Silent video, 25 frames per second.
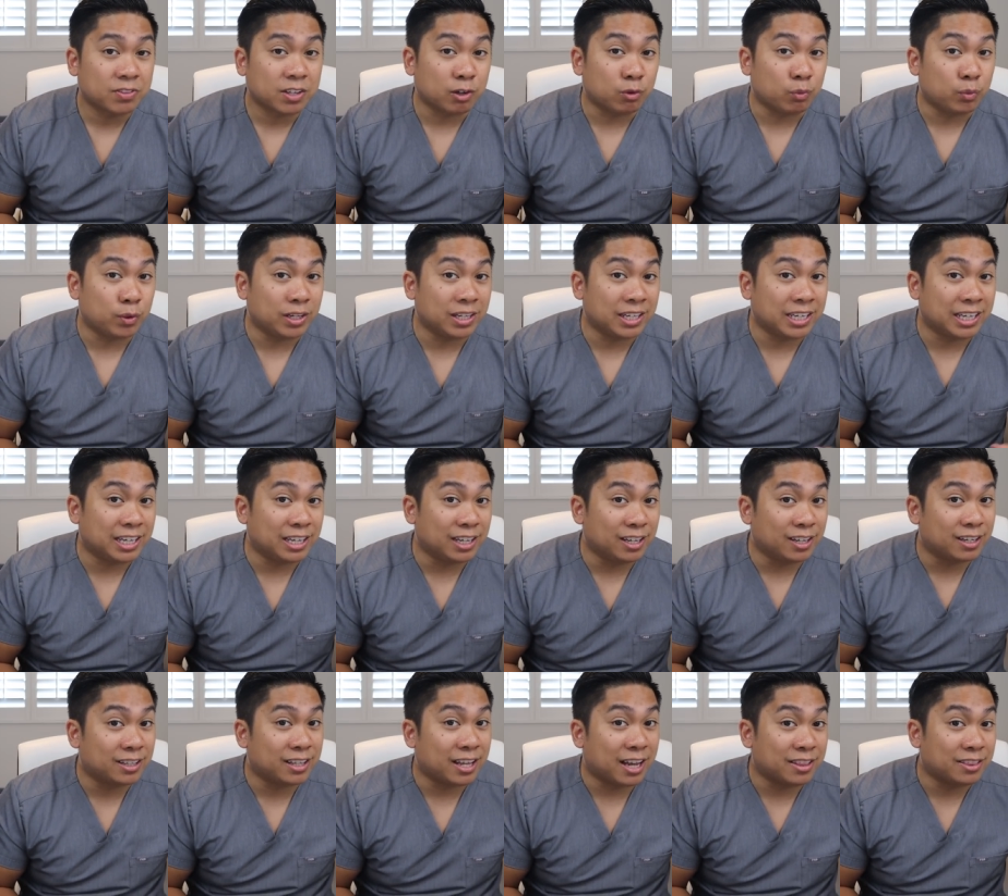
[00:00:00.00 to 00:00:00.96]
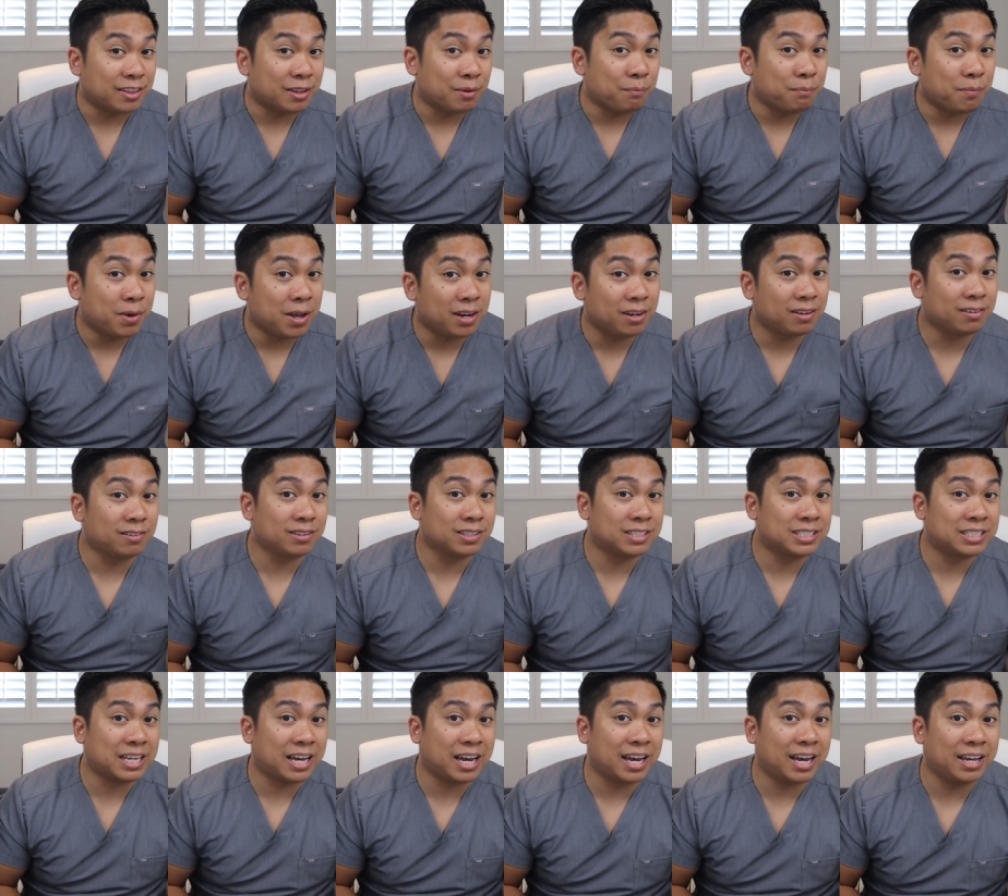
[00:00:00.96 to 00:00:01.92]
really looked on the medical
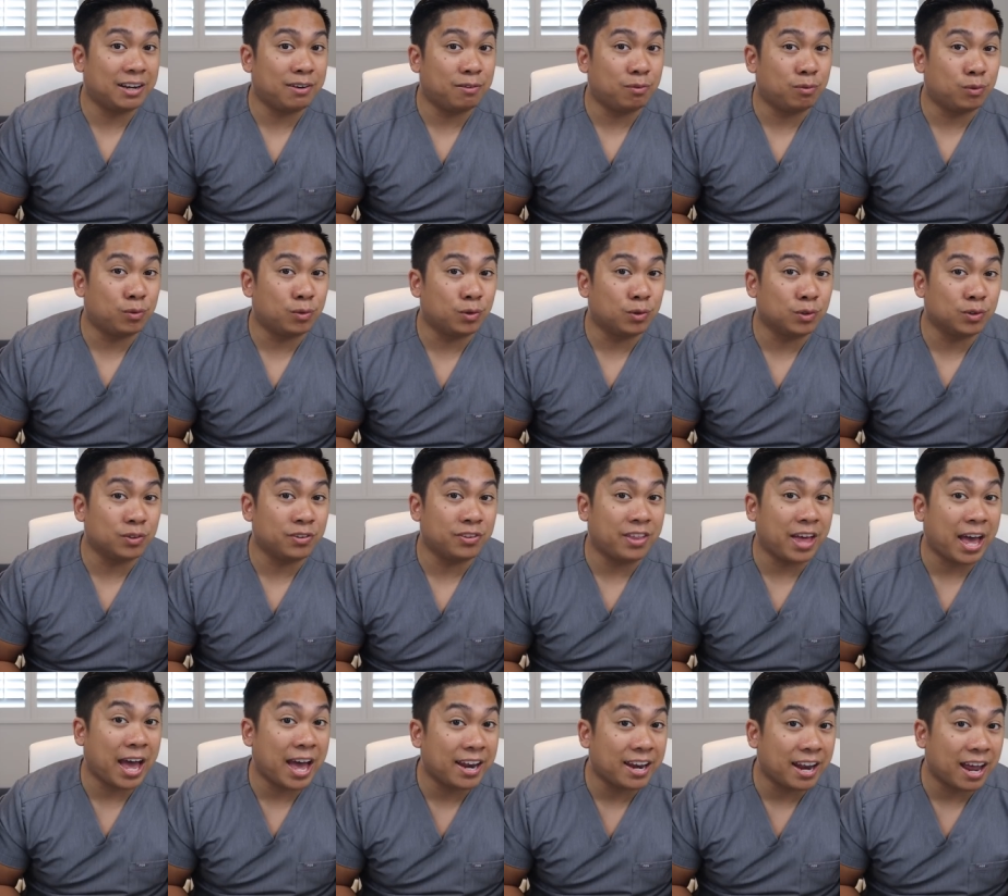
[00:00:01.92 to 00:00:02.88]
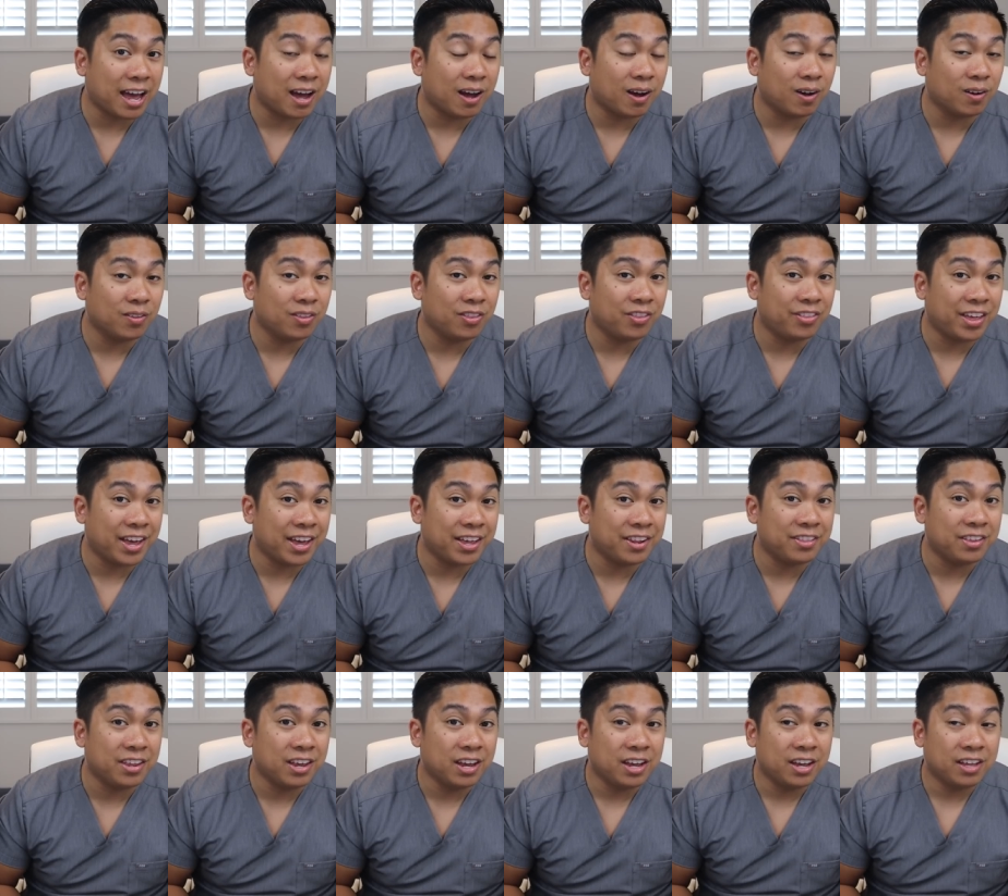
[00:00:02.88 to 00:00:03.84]
side, ruled that out,
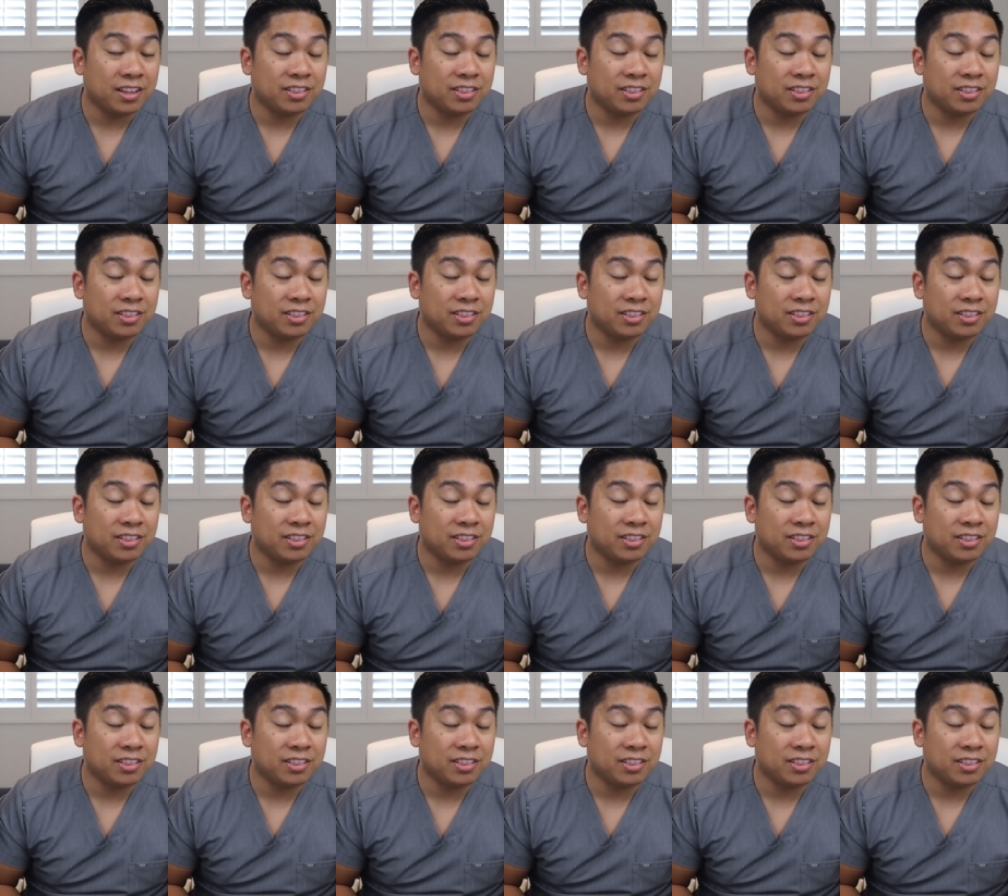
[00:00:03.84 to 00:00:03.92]
then